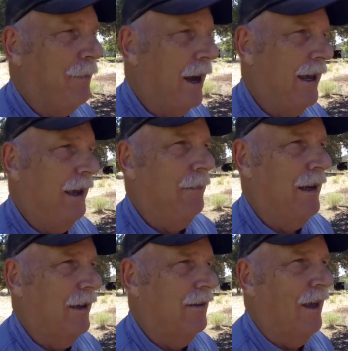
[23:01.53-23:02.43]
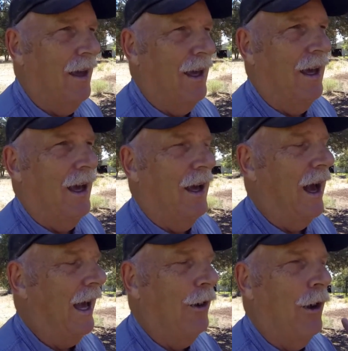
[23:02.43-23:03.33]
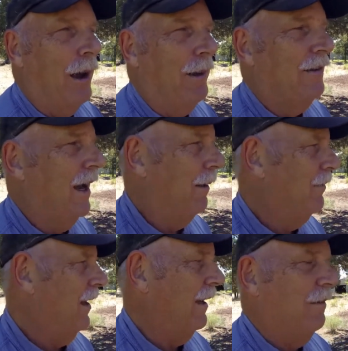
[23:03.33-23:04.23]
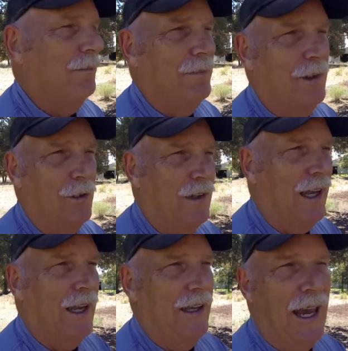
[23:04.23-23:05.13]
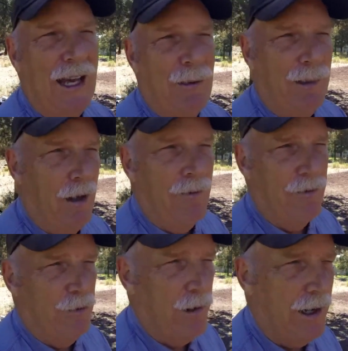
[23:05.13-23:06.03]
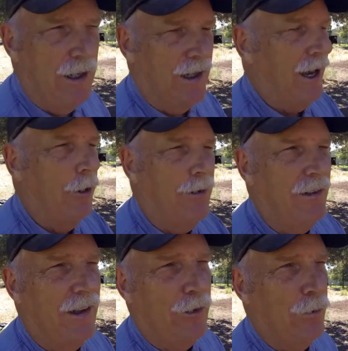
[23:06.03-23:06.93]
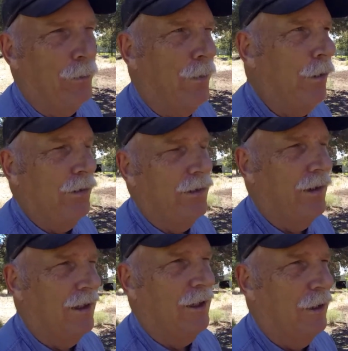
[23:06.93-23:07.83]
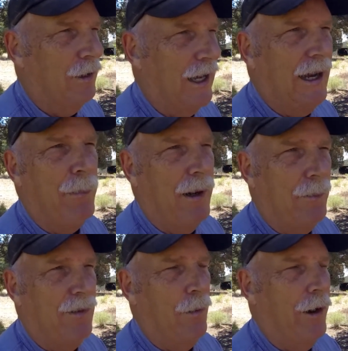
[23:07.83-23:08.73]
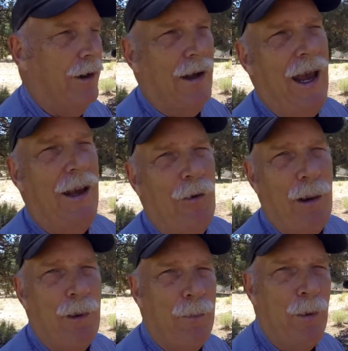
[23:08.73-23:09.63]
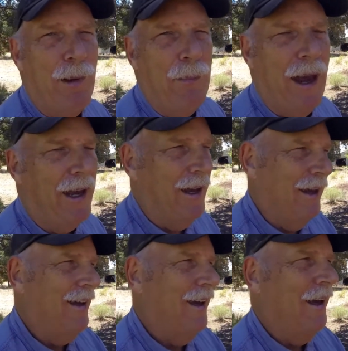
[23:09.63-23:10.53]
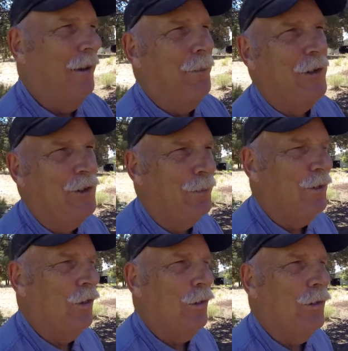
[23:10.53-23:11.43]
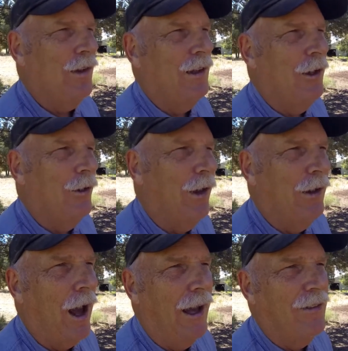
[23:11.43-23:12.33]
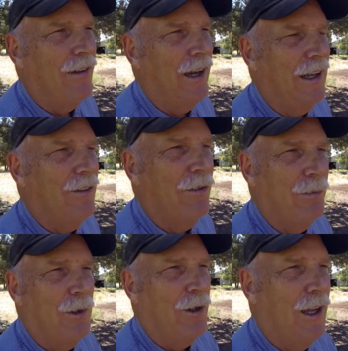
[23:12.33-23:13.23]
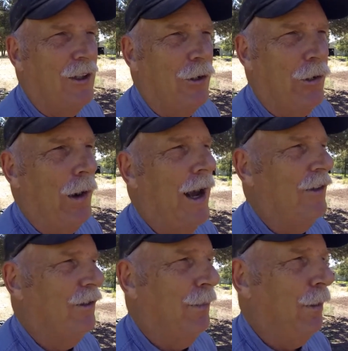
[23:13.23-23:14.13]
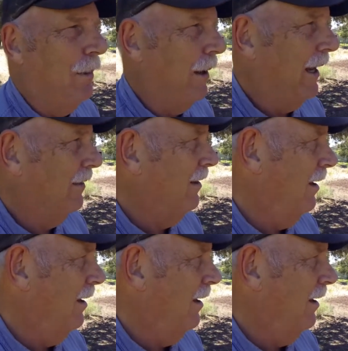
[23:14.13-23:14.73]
pocket, because I don't know how many times, like, you take a canopy off a truck and you got all these extra bolts and you got to put them somewhere. Hey, grab a poopy bag. Put your tools and little odds and ends from in your garage in poopy bags.